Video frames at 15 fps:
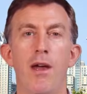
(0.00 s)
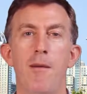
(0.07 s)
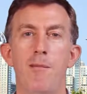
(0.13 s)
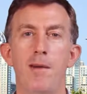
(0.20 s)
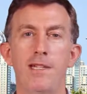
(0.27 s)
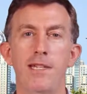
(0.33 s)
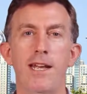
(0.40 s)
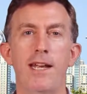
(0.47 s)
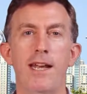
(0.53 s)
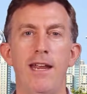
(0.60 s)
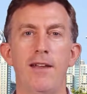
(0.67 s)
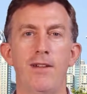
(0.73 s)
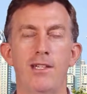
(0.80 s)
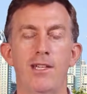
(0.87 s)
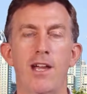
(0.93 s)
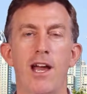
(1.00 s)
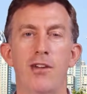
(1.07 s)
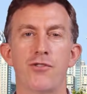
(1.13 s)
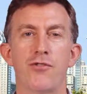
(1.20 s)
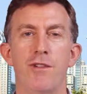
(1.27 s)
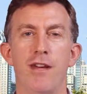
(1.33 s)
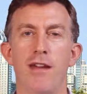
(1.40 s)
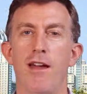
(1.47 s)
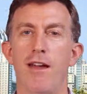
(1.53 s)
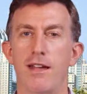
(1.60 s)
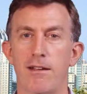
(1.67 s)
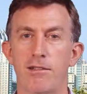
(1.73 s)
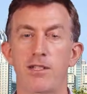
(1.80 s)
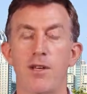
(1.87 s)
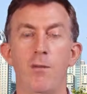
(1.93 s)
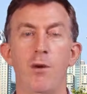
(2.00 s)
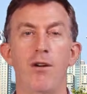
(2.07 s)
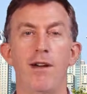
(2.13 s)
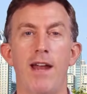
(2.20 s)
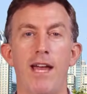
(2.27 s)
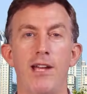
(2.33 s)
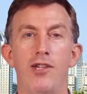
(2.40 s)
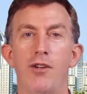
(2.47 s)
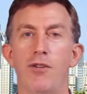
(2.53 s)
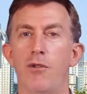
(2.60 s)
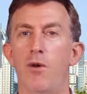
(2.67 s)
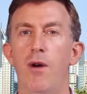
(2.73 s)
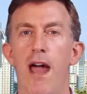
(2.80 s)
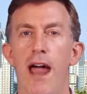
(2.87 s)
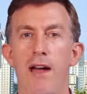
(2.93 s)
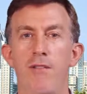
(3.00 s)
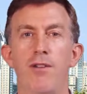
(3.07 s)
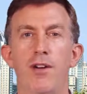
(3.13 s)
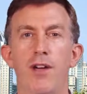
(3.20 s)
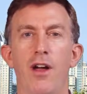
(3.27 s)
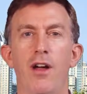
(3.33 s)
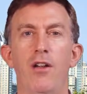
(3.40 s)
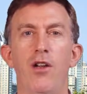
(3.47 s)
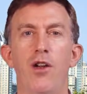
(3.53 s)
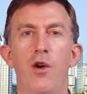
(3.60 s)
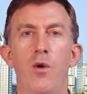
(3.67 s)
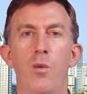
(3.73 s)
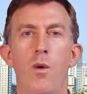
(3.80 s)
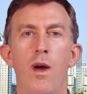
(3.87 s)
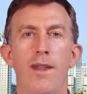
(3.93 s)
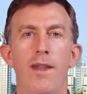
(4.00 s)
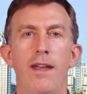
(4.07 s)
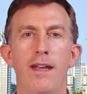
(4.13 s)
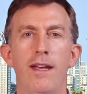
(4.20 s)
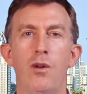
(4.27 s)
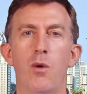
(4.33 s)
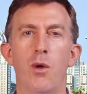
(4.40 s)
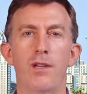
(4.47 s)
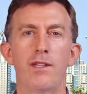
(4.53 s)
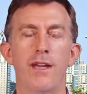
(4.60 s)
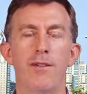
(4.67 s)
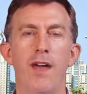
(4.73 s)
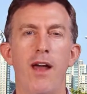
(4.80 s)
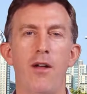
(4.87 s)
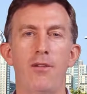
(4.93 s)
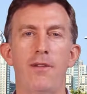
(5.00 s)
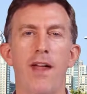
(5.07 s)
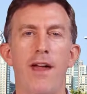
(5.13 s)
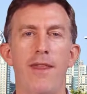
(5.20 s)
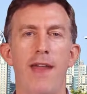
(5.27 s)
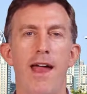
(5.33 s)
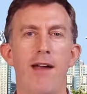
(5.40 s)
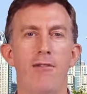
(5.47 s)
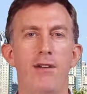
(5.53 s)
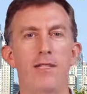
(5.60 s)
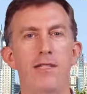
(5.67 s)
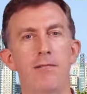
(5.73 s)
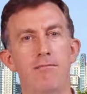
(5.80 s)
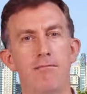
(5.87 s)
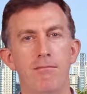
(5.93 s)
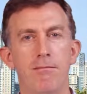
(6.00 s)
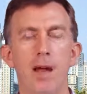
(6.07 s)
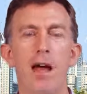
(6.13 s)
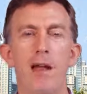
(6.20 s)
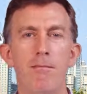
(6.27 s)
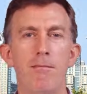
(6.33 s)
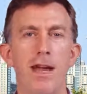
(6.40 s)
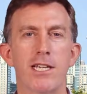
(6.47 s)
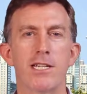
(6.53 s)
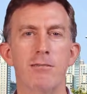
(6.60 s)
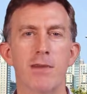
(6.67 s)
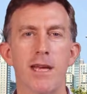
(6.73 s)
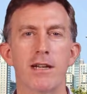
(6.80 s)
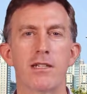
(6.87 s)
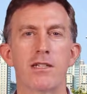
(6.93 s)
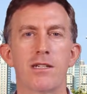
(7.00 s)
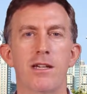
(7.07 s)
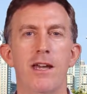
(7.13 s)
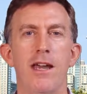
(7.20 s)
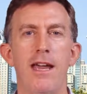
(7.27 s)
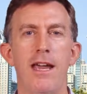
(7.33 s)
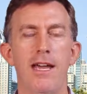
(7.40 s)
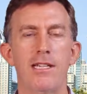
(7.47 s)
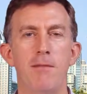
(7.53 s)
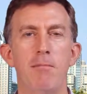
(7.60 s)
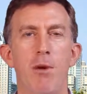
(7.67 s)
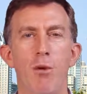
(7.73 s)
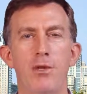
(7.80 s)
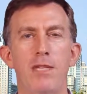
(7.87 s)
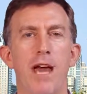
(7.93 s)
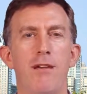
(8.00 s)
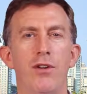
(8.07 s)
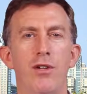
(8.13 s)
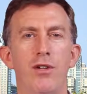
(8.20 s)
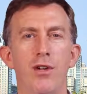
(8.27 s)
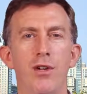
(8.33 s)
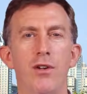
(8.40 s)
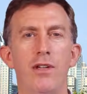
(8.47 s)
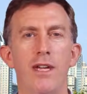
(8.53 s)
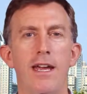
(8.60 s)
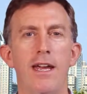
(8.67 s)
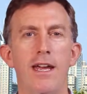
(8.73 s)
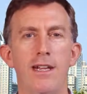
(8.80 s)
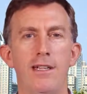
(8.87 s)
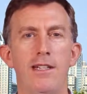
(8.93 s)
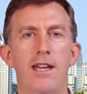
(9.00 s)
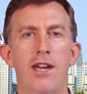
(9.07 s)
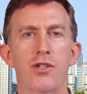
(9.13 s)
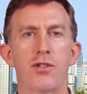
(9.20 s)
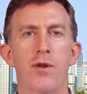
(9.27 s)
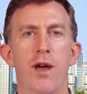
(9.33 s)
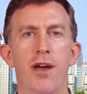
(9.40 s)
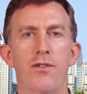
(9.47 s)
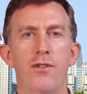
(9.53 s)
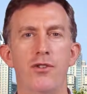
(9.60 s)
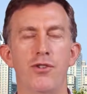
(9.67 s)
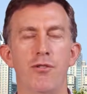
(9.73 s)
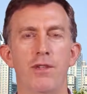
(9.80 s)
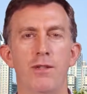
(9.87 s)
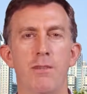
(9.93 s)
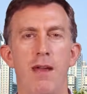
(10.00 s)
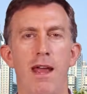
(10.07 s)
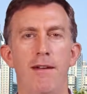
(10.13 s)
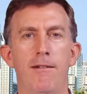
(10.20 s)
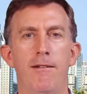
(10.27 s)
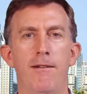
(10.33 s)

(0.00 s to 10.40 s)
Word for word: particularly if it's a country like somewhere in Asia or Africa, where the quality of healthcare there is at best mixed. It's important to have a good international health insurance plan.